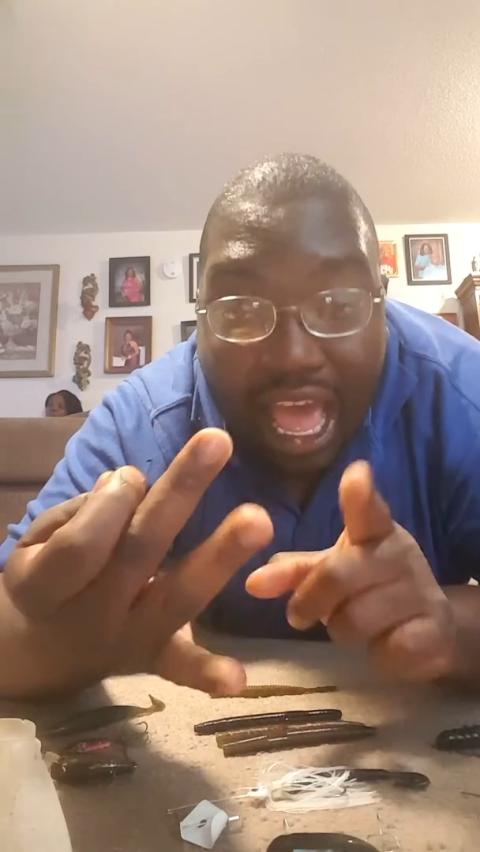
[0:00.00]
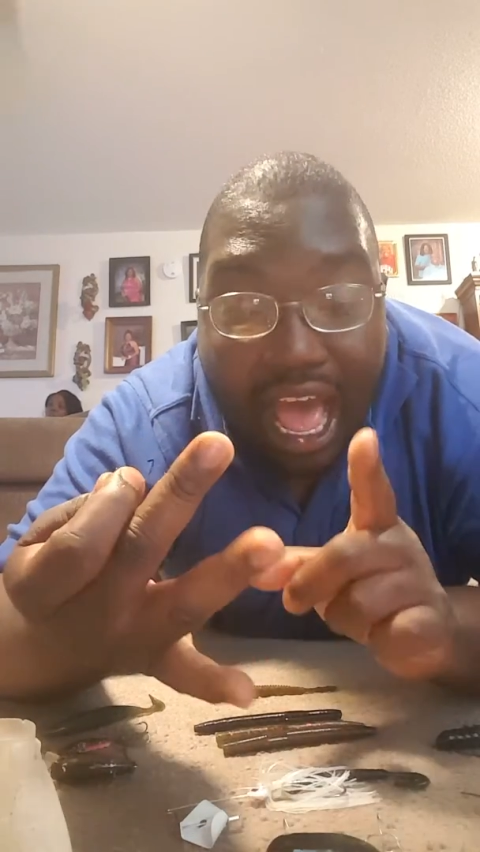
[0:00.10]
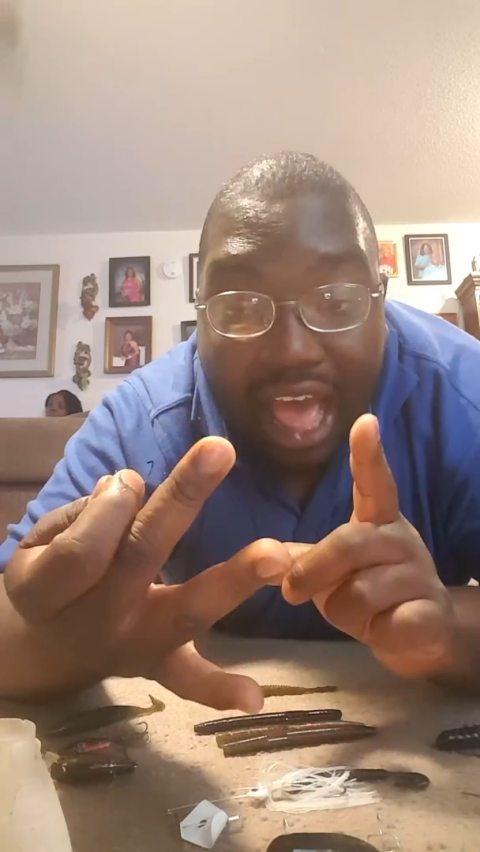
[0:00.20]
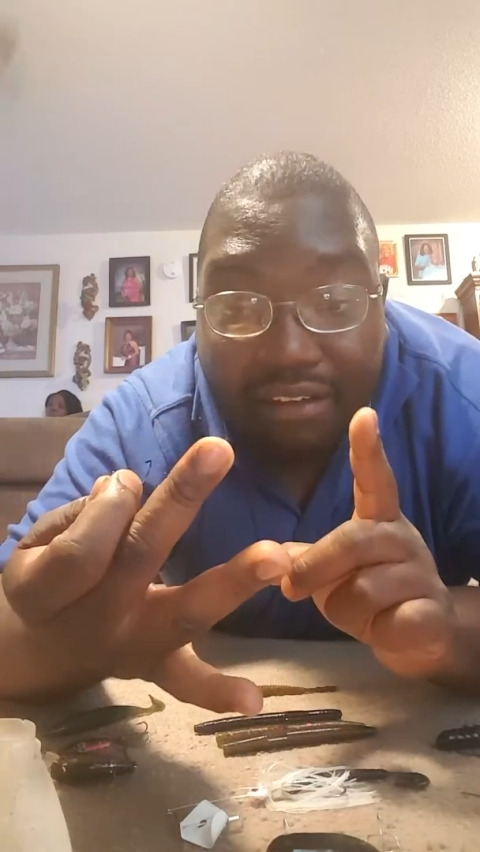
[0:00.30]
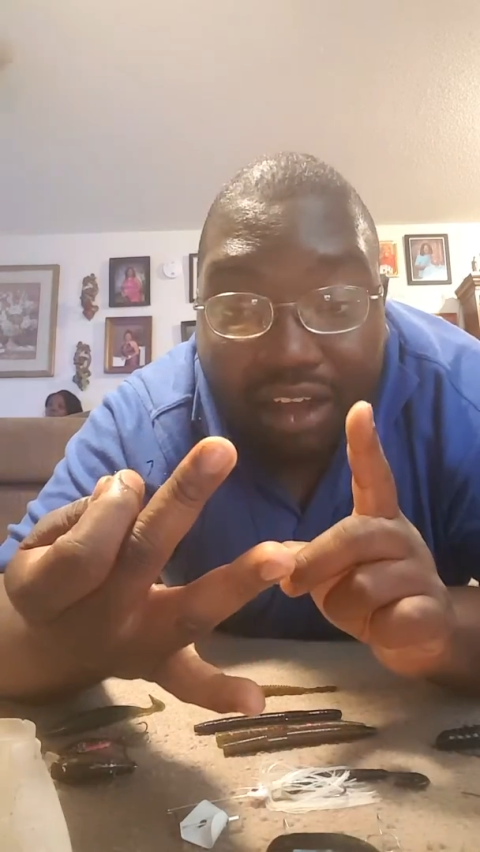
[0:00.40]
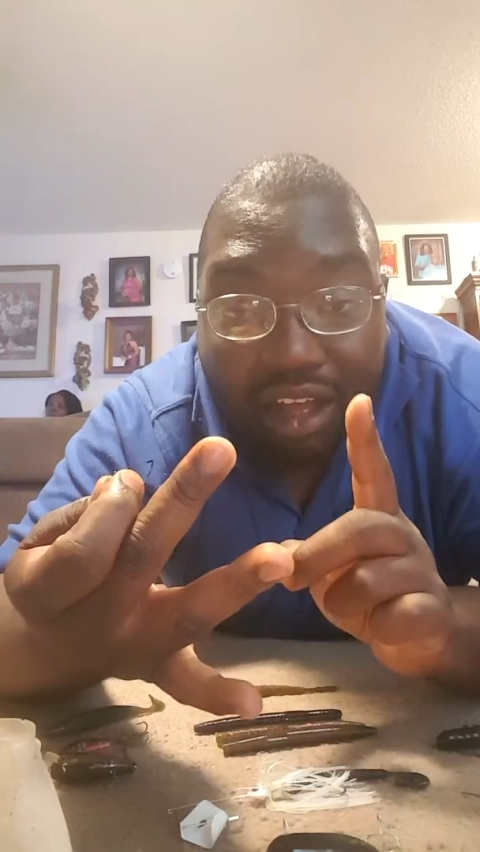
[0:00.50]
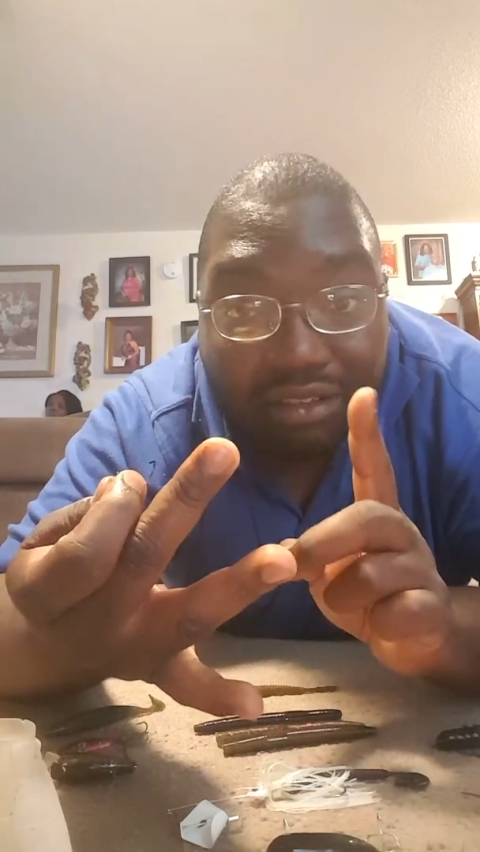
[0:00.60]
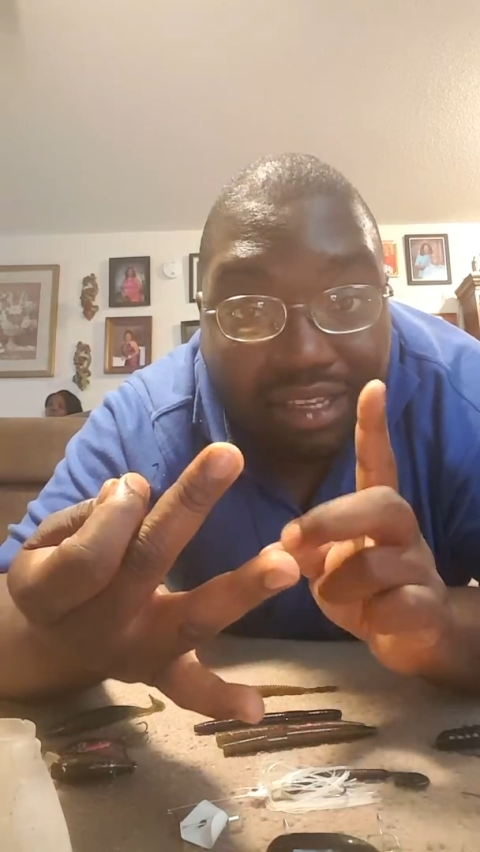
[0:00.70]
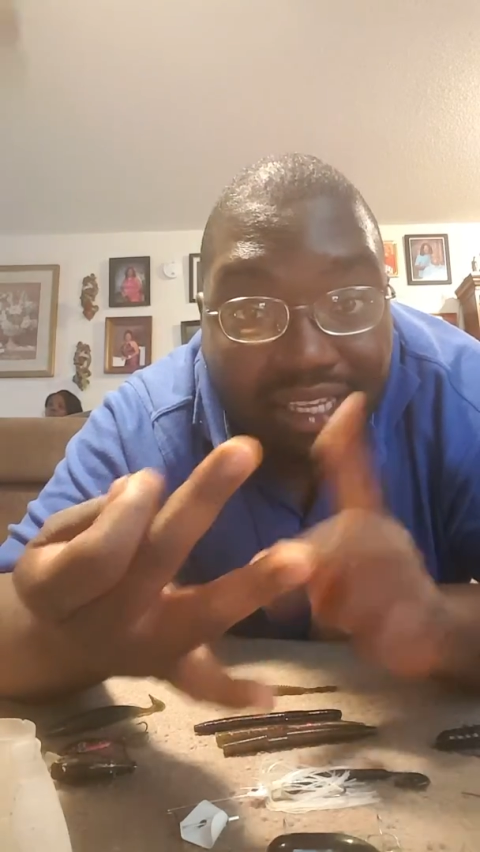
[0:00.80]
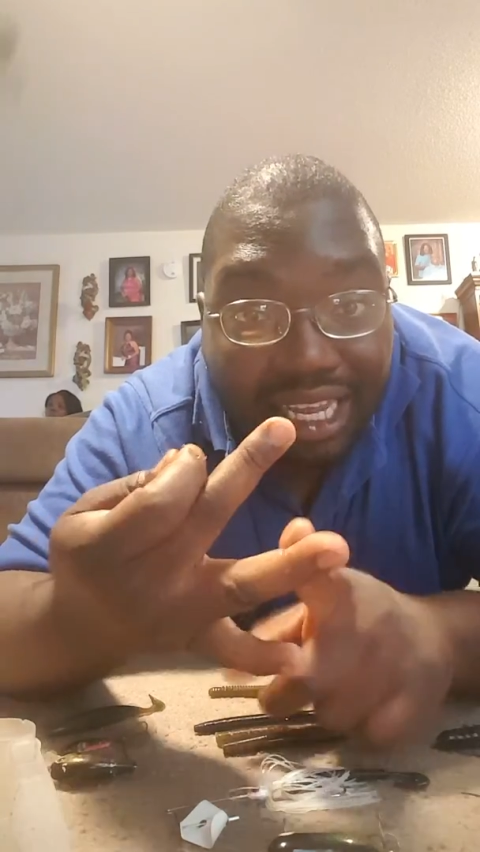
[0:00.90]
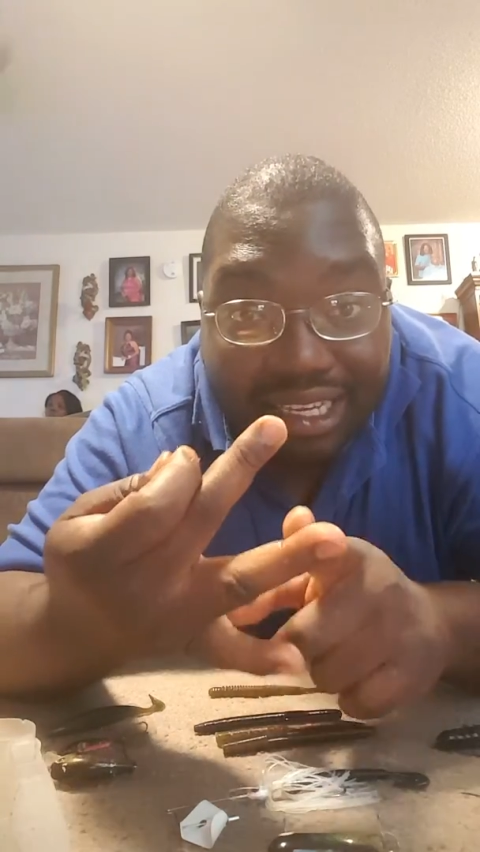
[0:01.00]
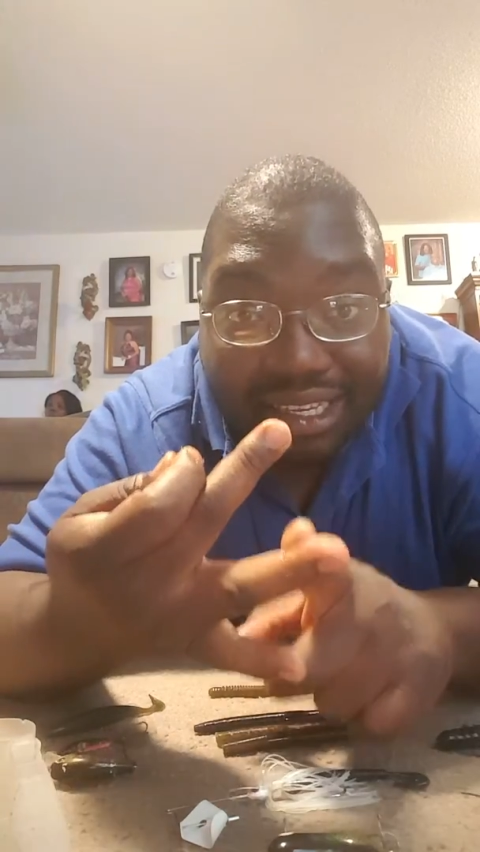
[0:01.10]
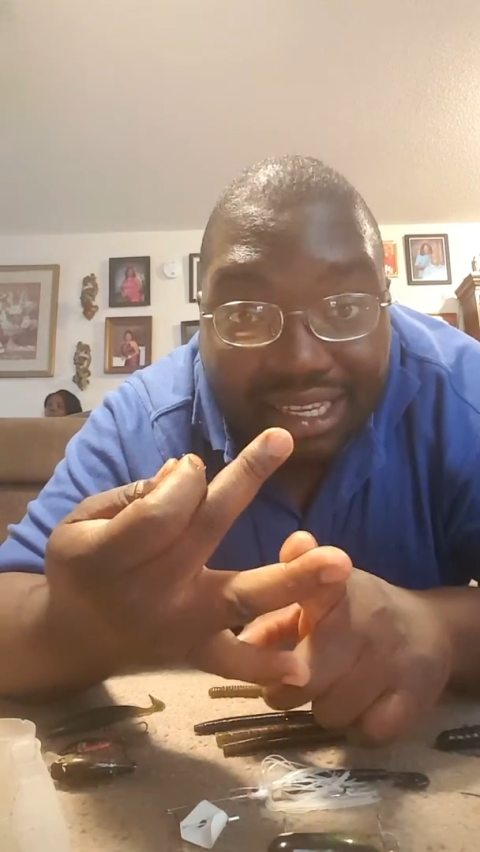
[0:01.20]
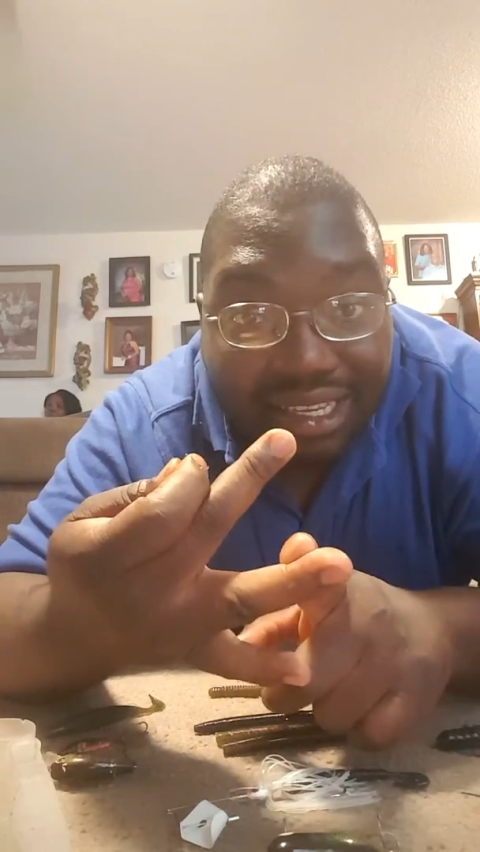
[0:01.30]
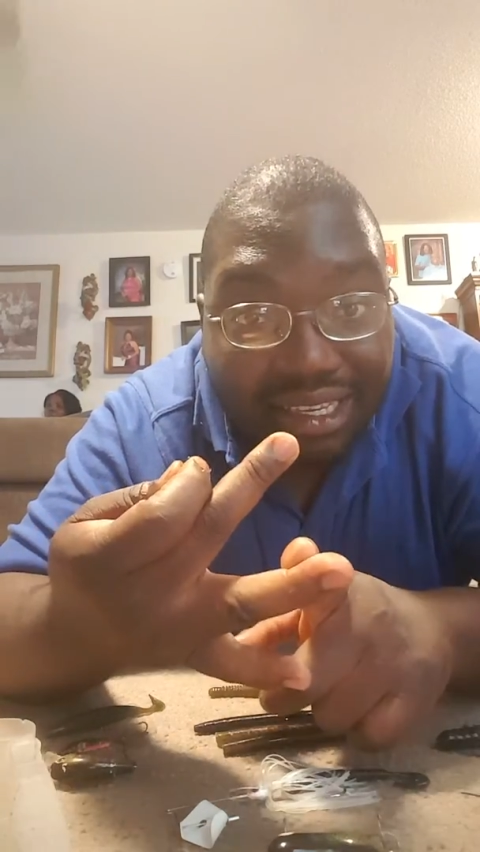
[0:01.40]
I've caught
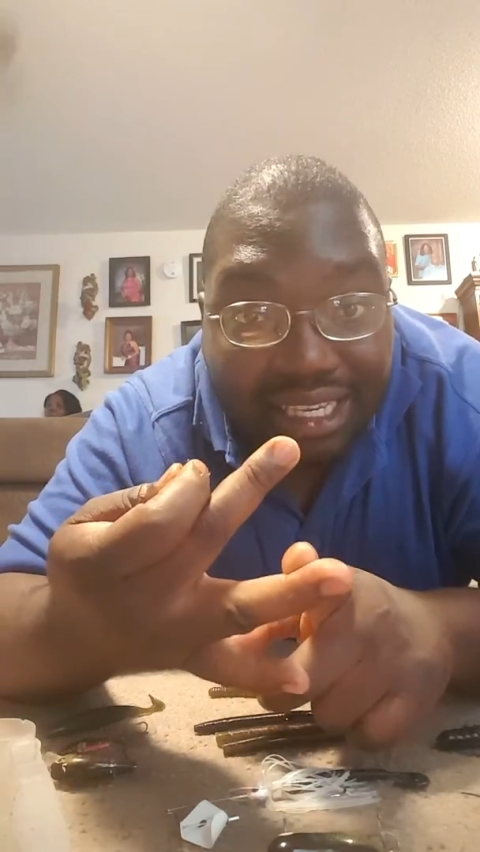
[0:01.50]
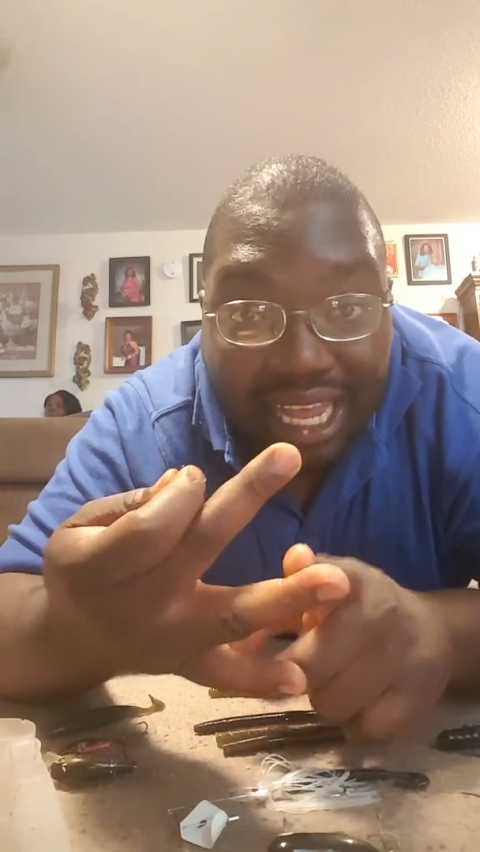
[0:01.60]
6s.